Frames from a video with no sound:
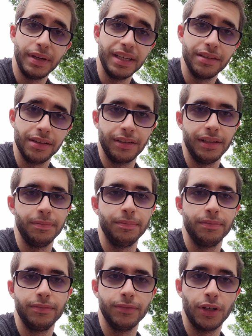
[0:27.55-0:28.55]
basically
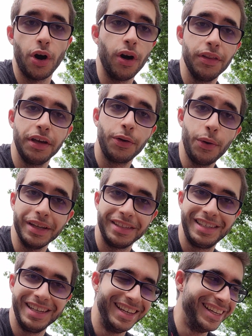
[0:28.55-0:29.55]
called it quits.